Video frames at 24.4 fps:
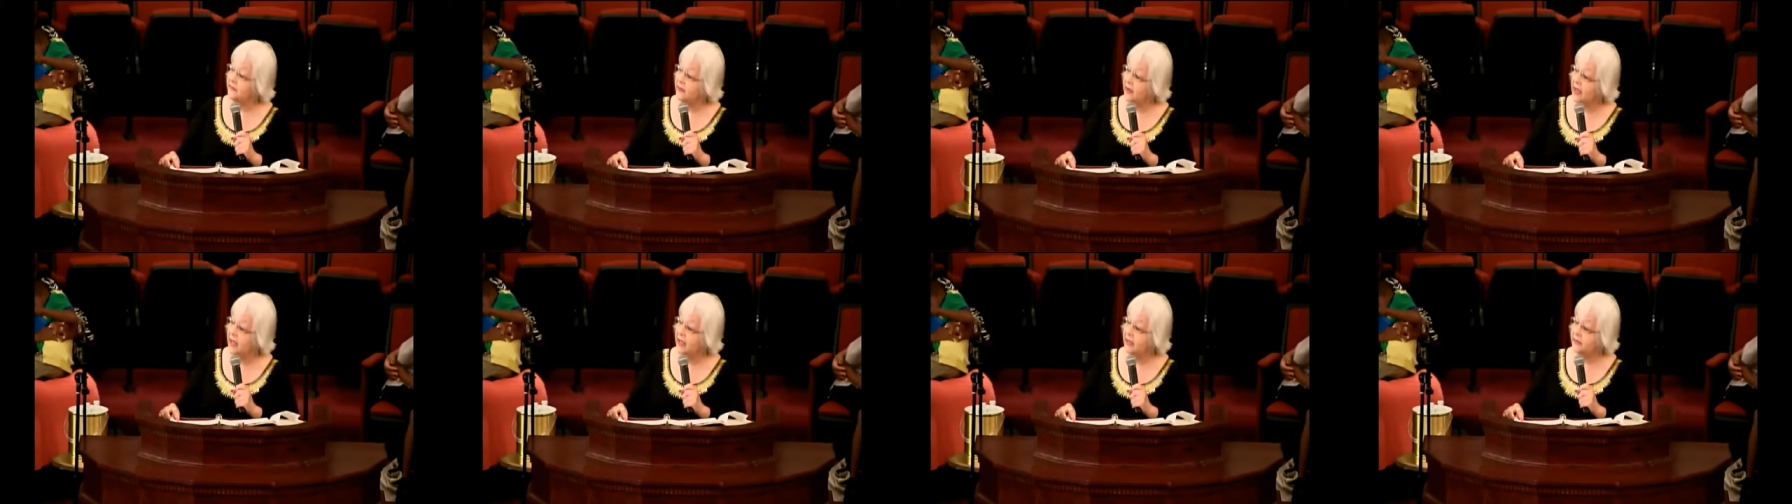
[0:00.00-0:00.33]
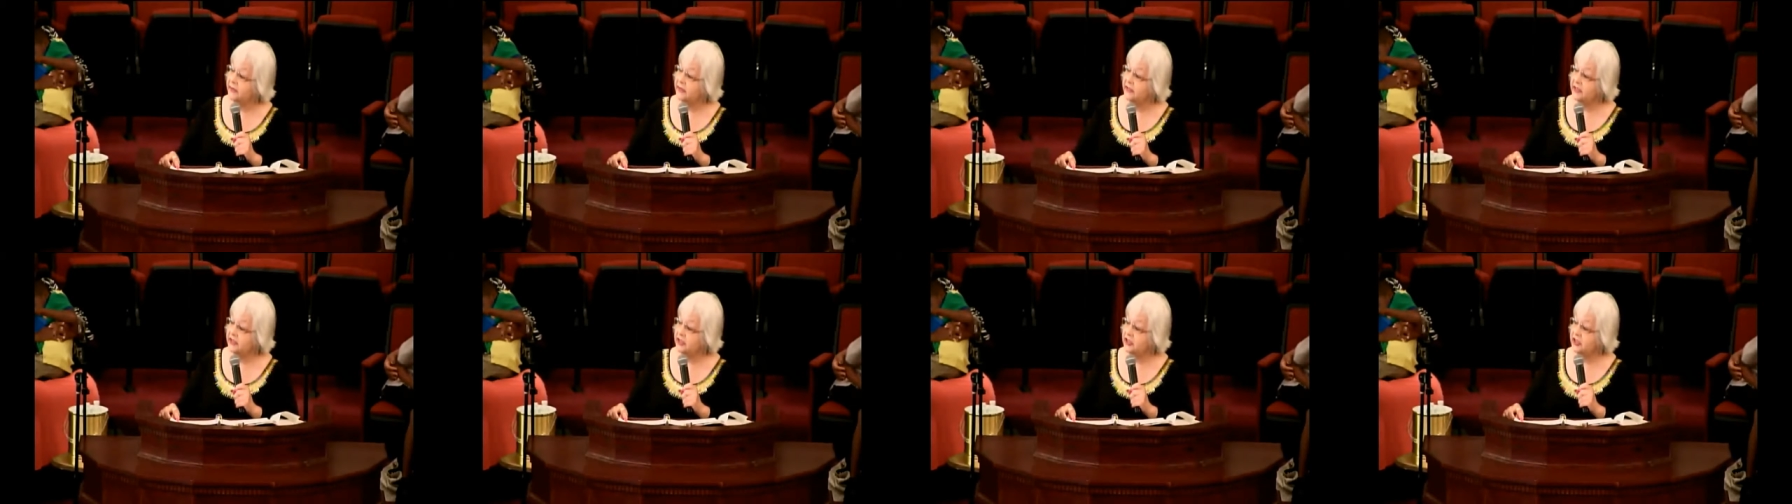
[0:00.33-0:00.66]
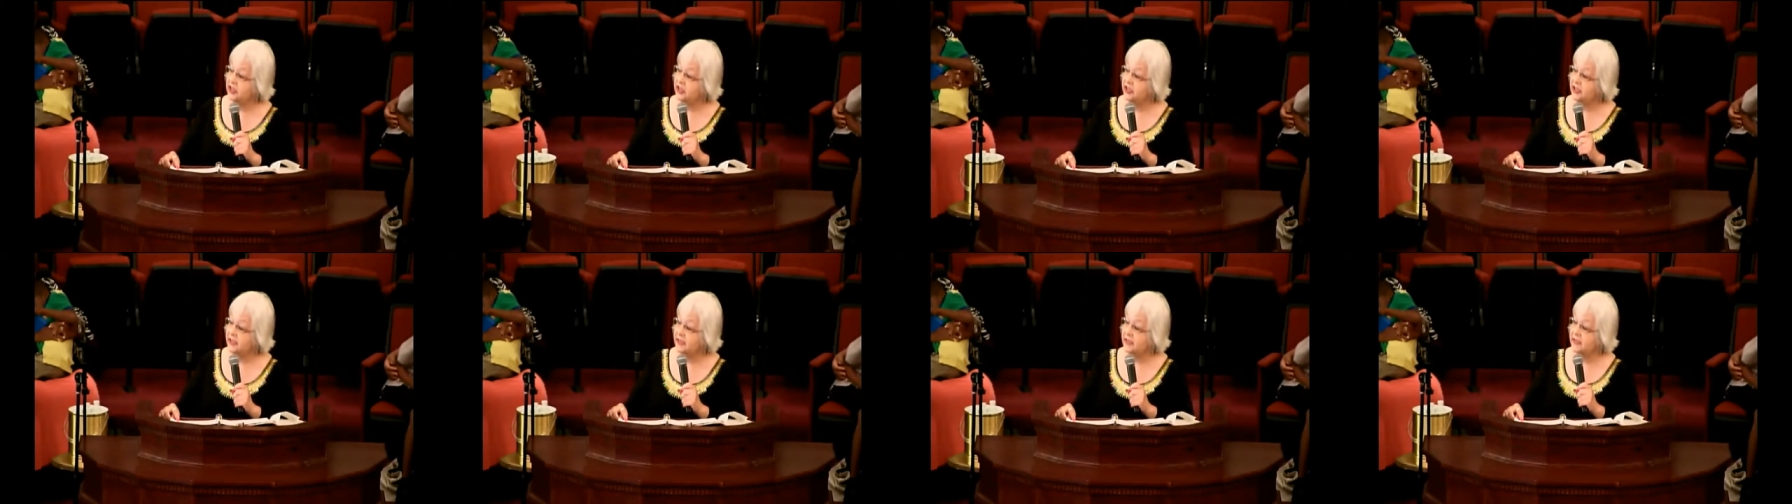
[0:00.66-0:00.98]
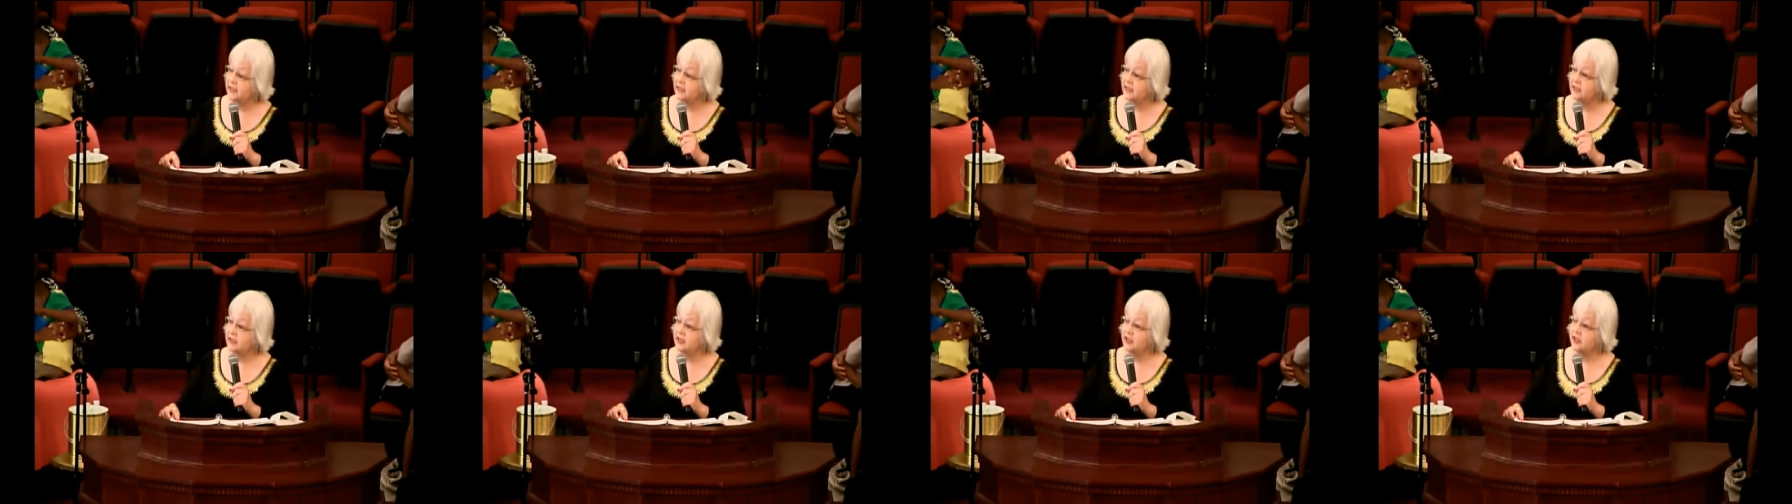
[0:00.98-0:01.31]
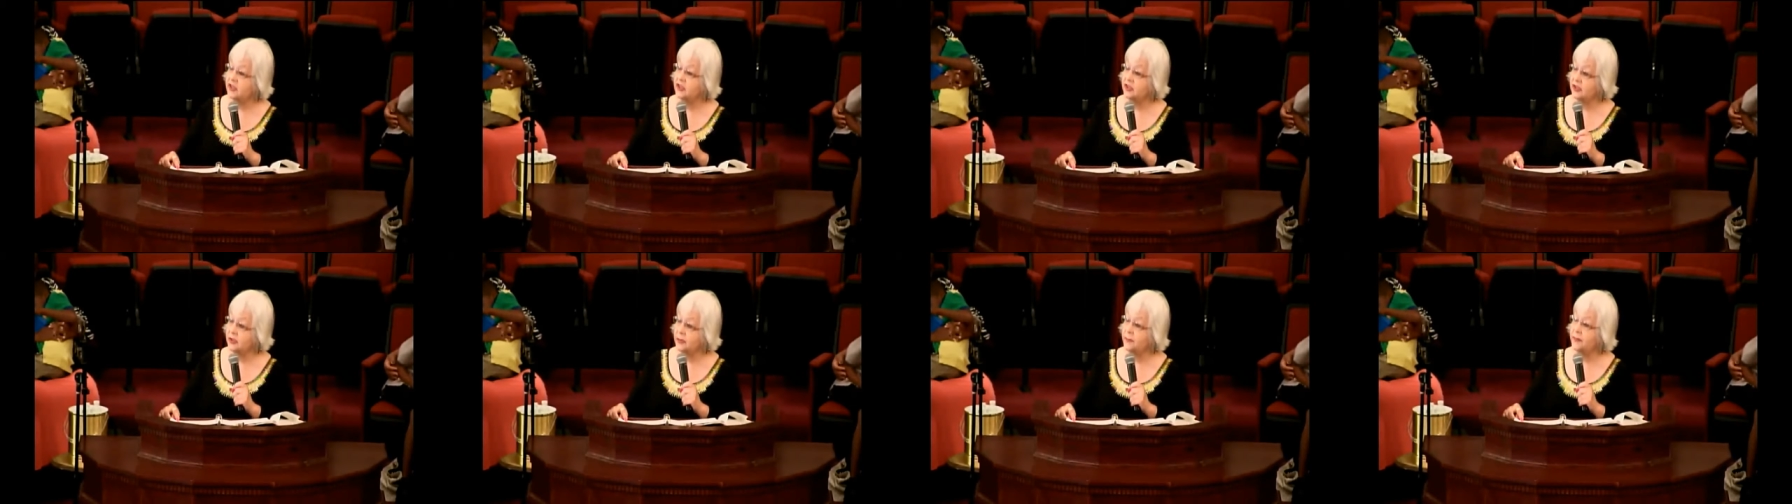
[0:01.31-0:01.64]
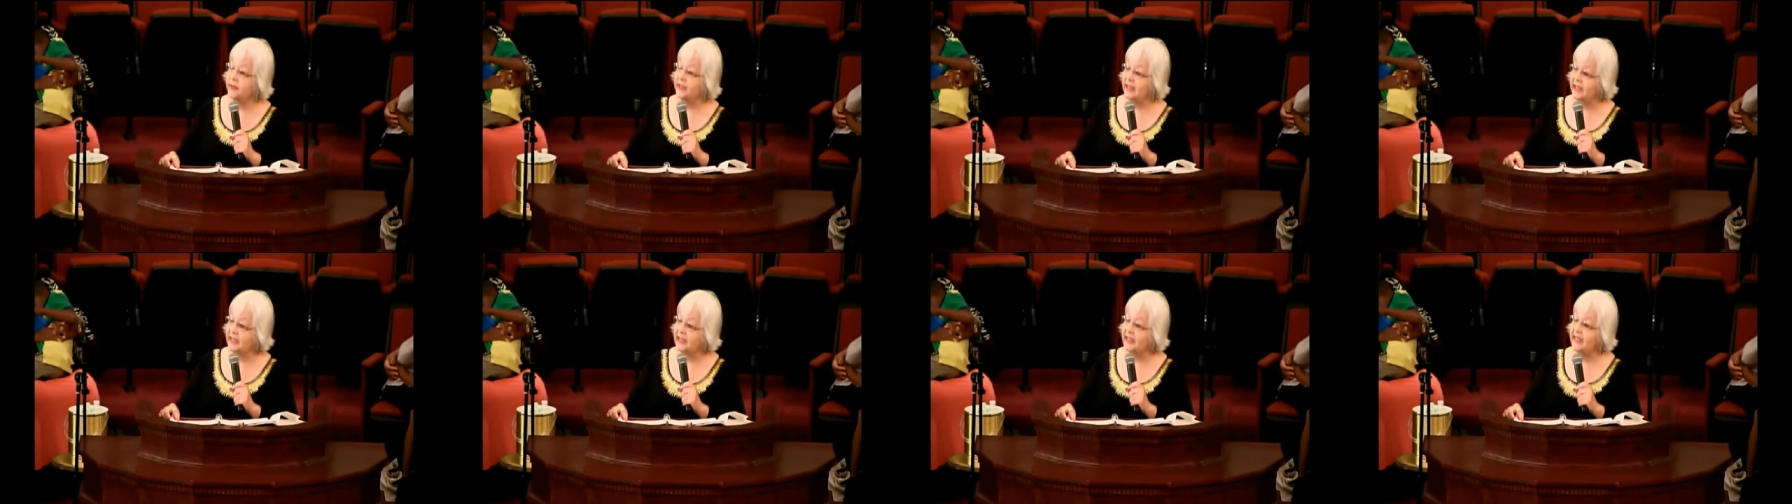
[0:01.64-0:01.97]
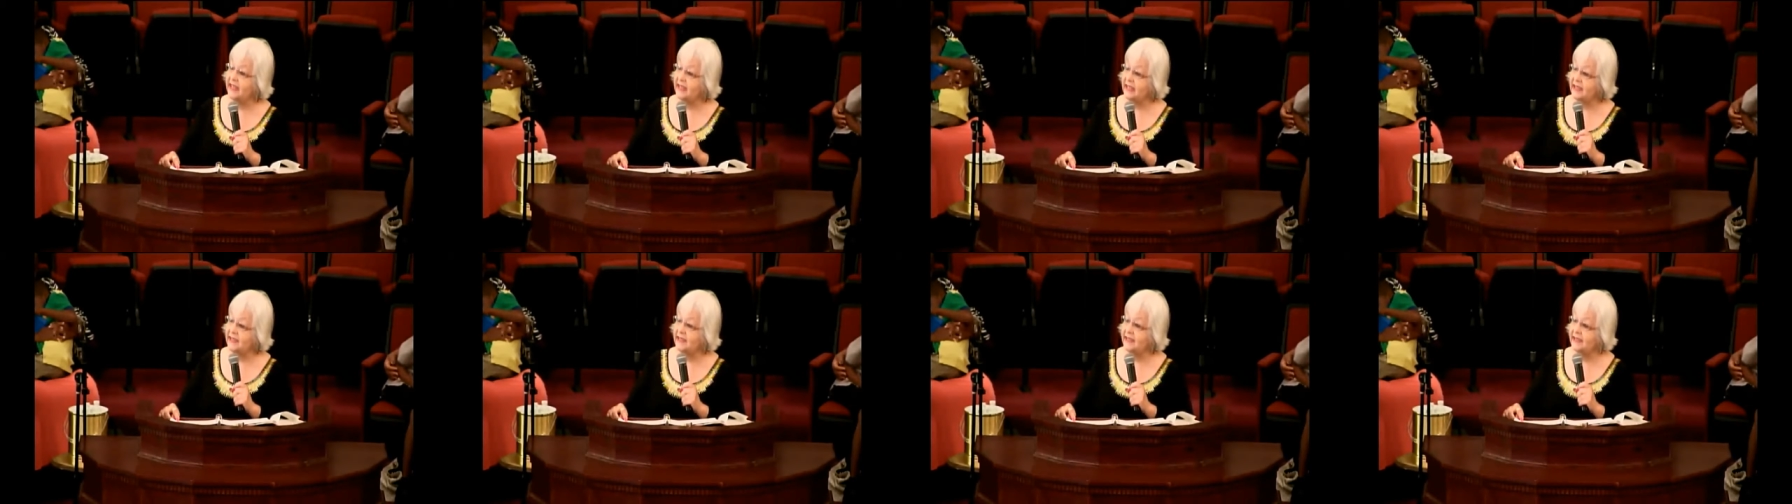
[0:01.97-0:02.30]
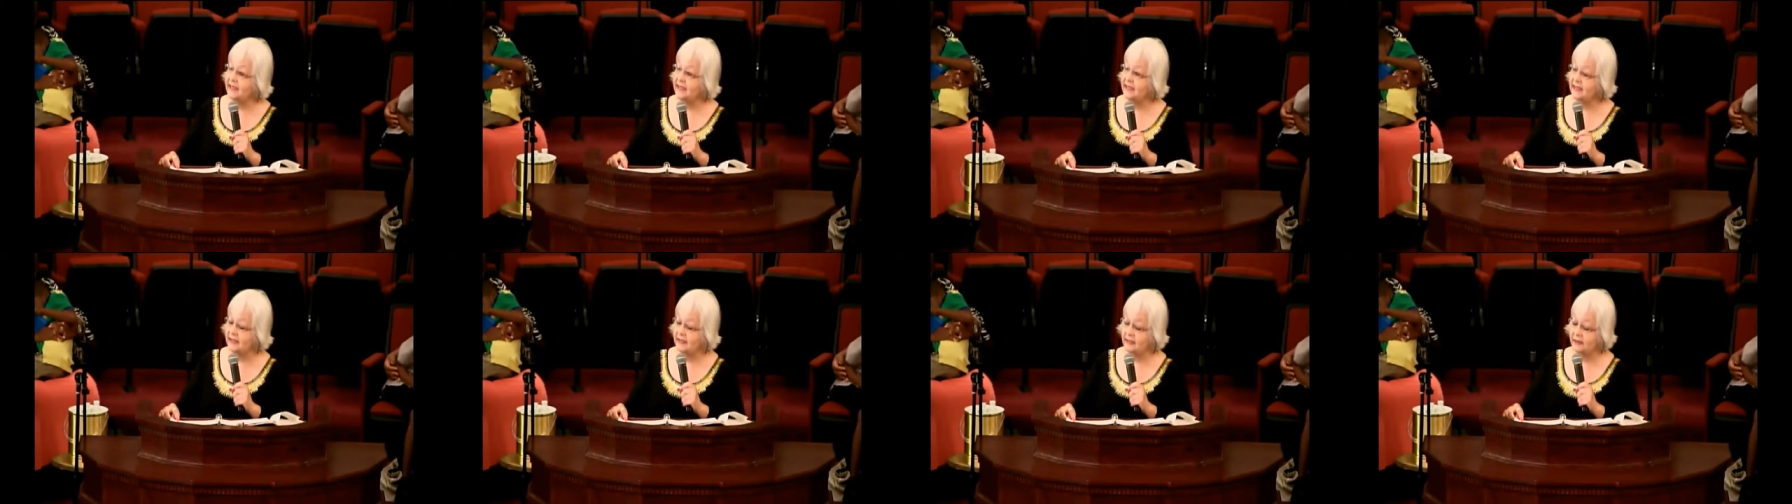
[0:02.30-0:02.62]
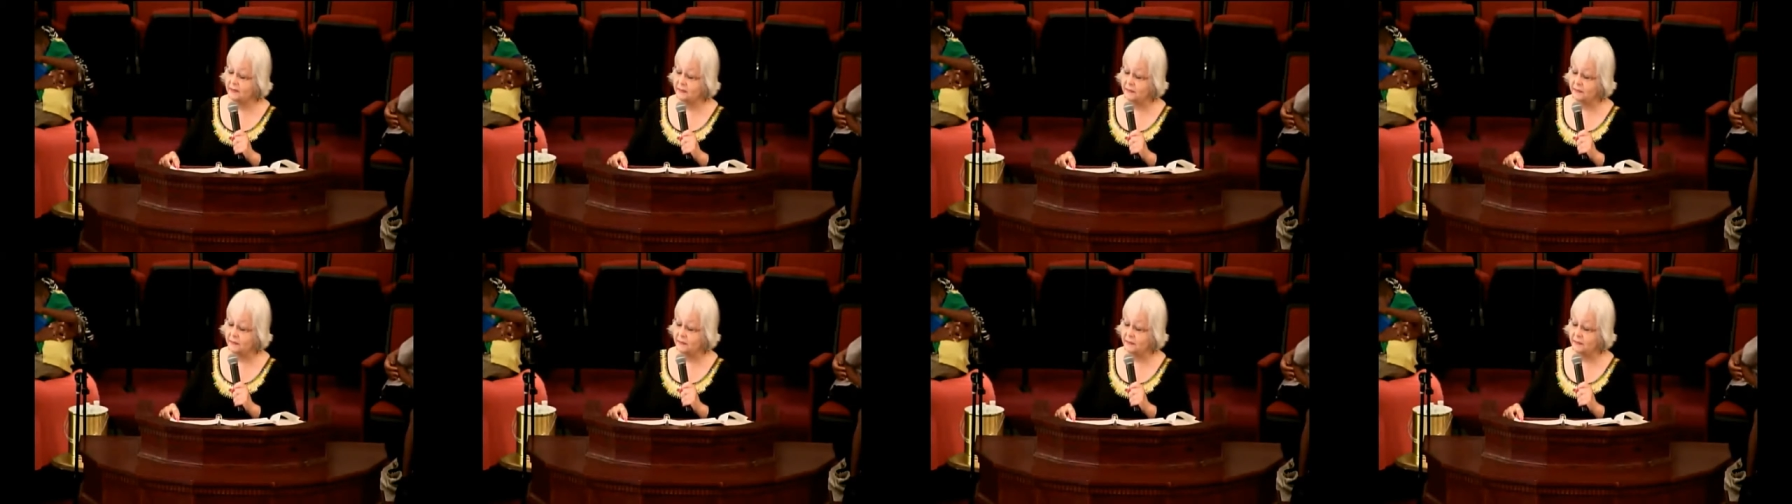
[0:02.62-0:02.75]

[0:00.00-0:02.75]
following Jesus should be easy.